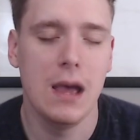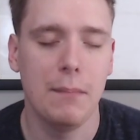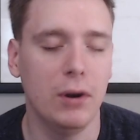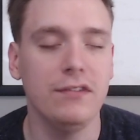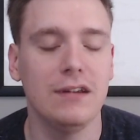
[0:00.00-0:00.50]

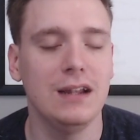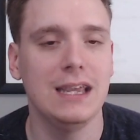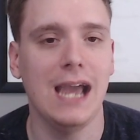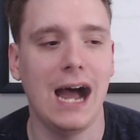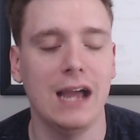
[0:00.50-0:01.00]

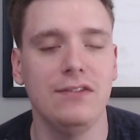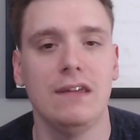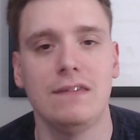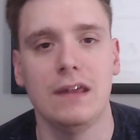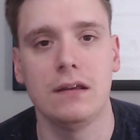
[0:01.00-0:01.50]
Personally, I
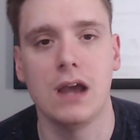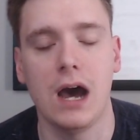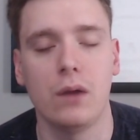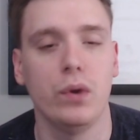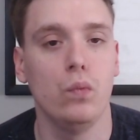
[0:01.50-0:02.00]
think that
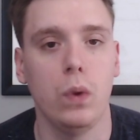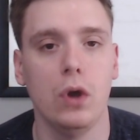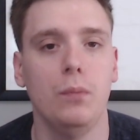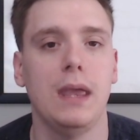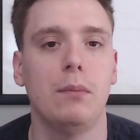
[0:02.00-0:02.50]
Godwin
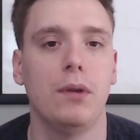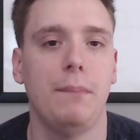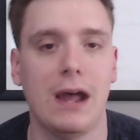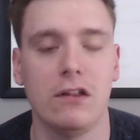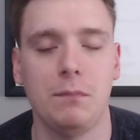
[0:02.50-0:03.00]
will be able to
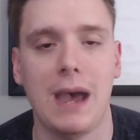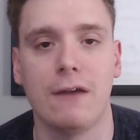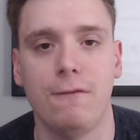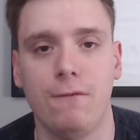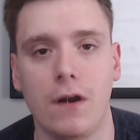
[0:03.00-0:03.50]
bounce
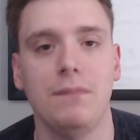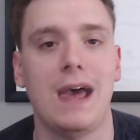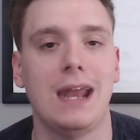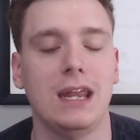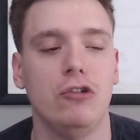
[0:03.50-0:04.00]
back from
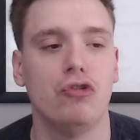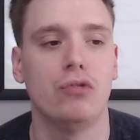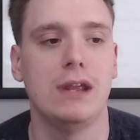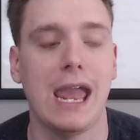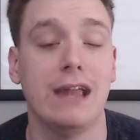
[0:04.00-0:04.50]
that
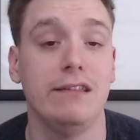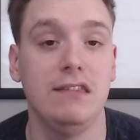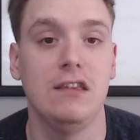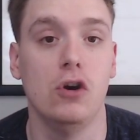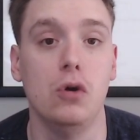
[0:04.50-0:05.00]
injury and
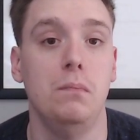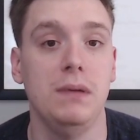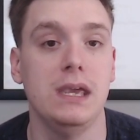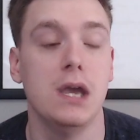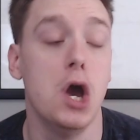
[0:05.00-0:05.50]
still
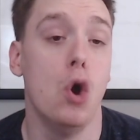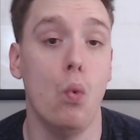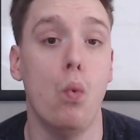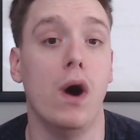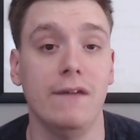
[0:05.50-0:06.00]
be
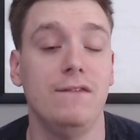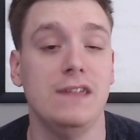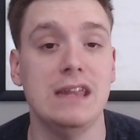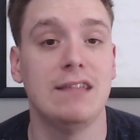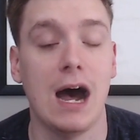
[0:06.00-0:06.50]
one of
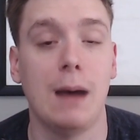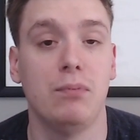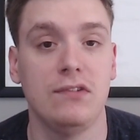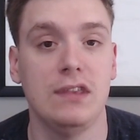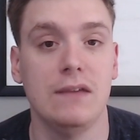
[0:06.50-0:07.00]
the top
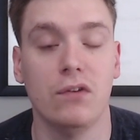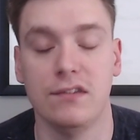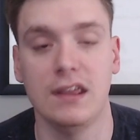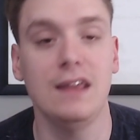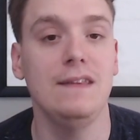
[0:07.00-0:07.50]

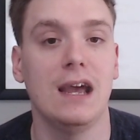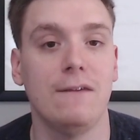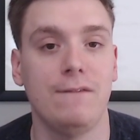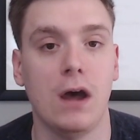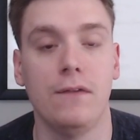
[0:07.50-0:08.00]
receivers in the N
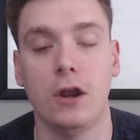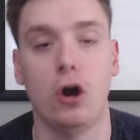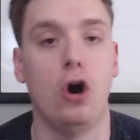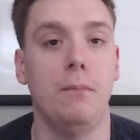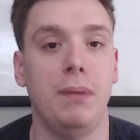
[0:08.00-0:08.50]
F L that
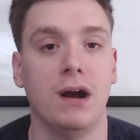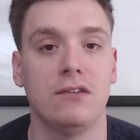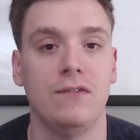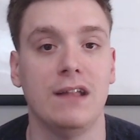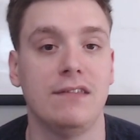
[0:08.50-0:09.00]
all Bucks
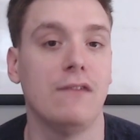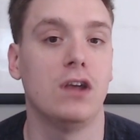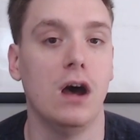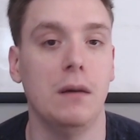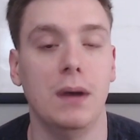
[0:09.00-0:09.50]
fans have
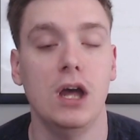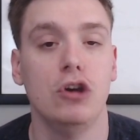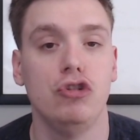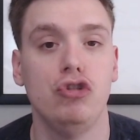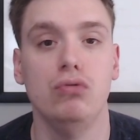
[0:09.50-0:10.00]
come
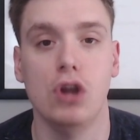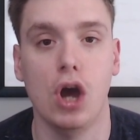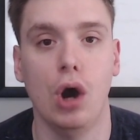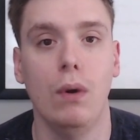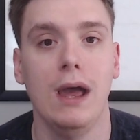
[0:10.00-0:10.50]
to
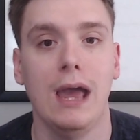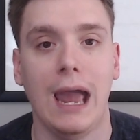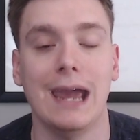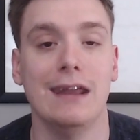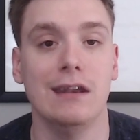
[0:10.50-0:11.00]
know
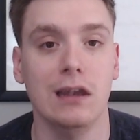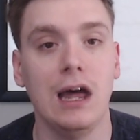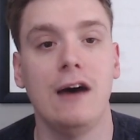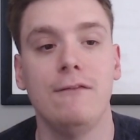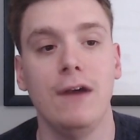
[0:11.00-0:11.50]
and
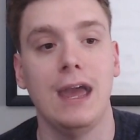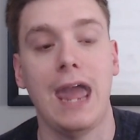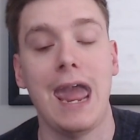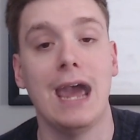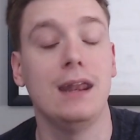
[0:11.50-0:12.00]
love.
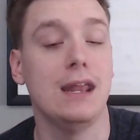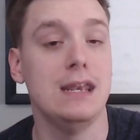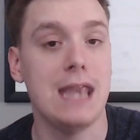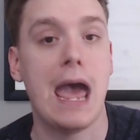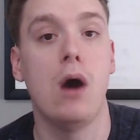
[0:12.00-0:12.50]
And
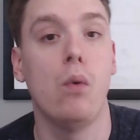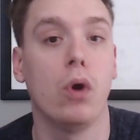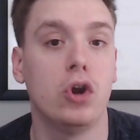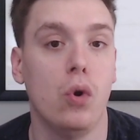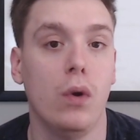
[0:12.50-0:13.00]
now
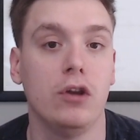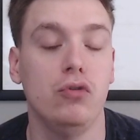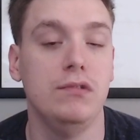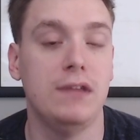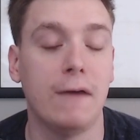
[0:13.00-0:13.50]
we're going
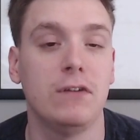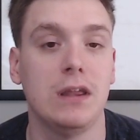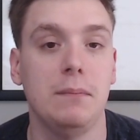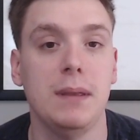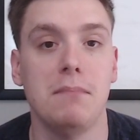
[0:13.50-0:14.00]
to
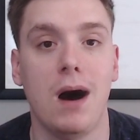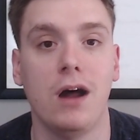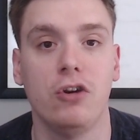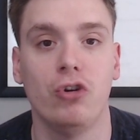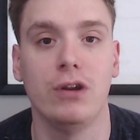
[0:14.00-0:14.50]
definitely be
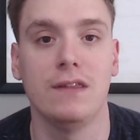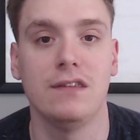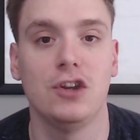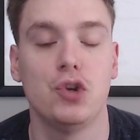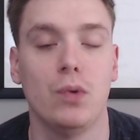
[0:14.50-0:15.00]
monitoring the
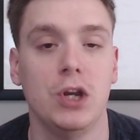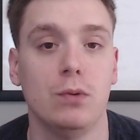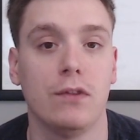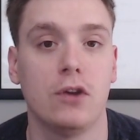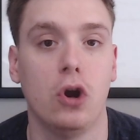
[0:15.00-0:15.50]
situation
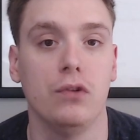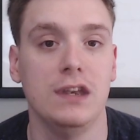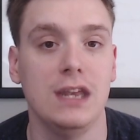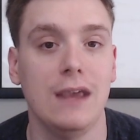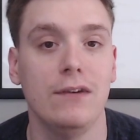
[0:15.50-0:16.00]
with
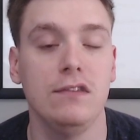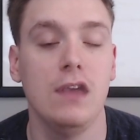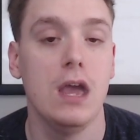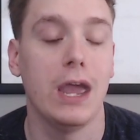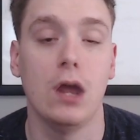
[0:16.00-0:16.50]
Carlton Davis
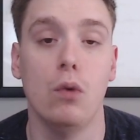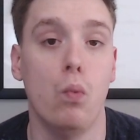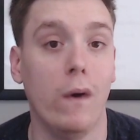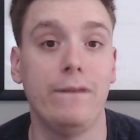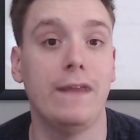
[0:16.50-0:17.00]
and
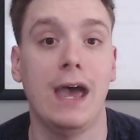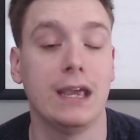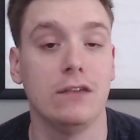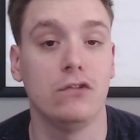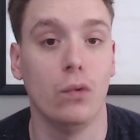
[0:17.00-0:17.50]
what the
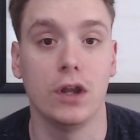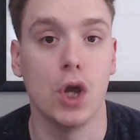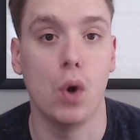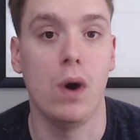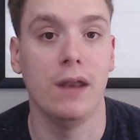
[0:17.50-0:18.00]
heck is going to
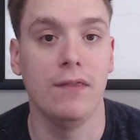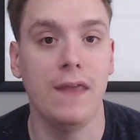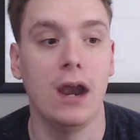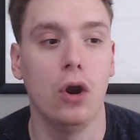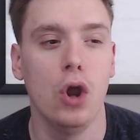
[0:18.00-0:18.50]
go on
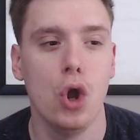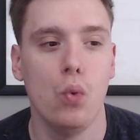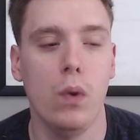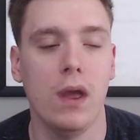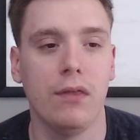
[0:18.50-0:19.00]
there
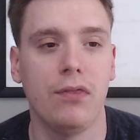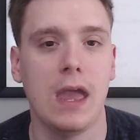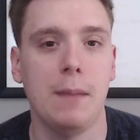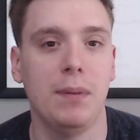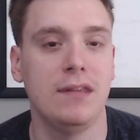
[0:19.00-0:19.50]
with
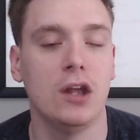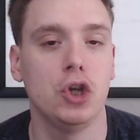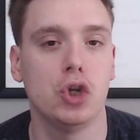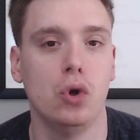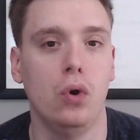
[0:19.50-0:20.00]
a
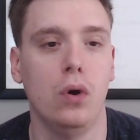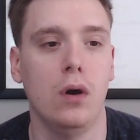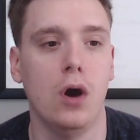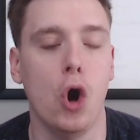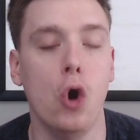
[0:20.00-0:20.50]
potential
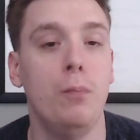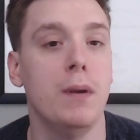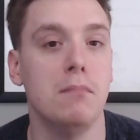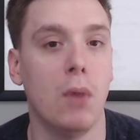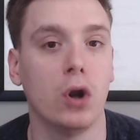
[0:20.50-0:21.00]

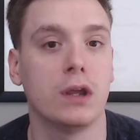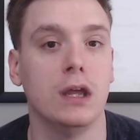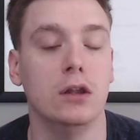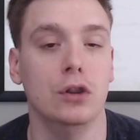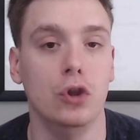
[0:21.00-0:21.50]
open
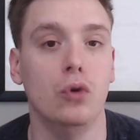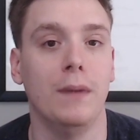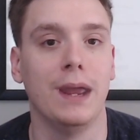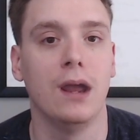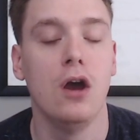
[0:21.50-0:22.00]
market
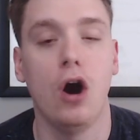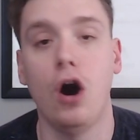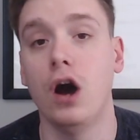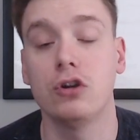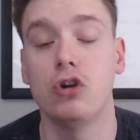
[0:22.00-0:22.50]
looming
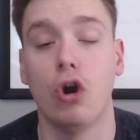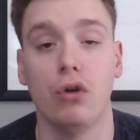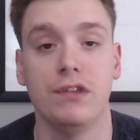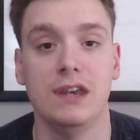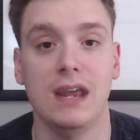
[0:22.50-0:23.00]
on
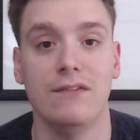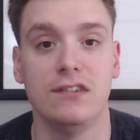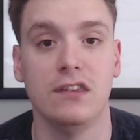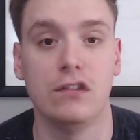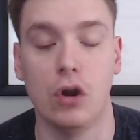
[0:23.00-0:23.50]
Carlton
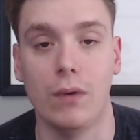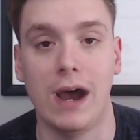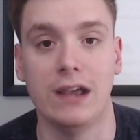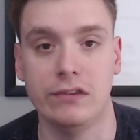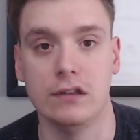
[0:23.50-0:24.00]
Davis's
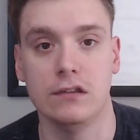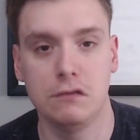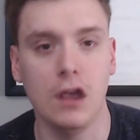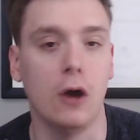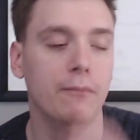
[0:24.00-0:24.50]
horizon.
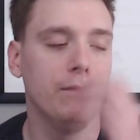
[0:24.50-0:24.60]
So